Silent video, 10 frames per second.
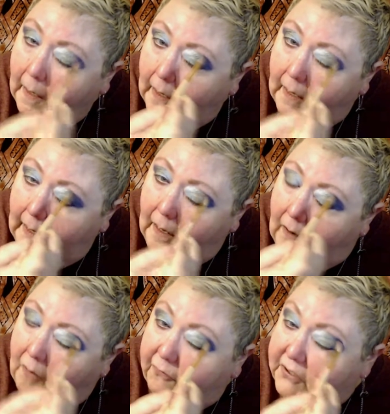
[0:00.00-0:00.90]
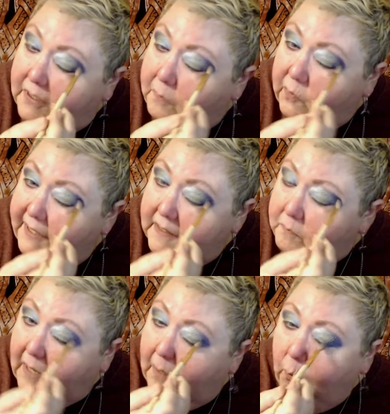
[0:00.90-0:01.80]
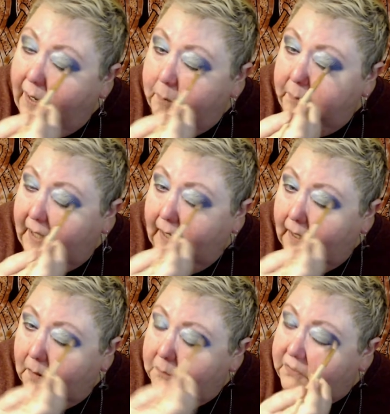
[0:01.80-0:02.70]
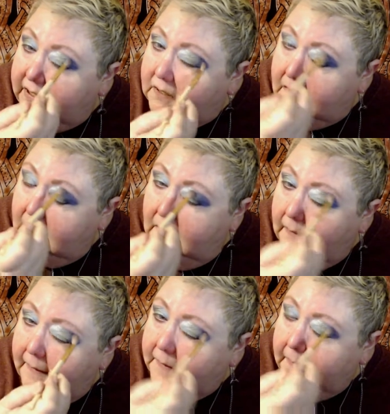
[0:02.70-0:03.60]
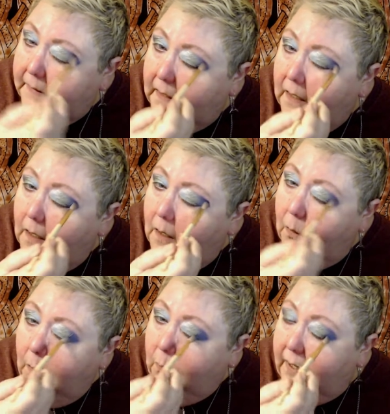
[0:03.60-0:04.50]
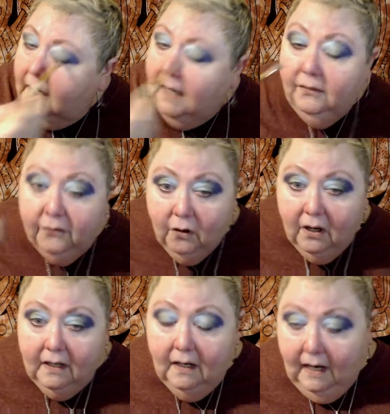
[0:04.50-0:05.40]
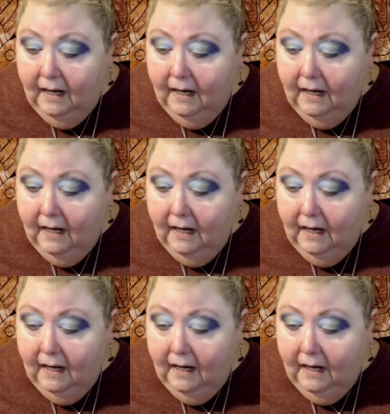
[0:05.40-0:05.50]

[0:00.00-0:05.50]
For some reason, my webcam just where I thought I had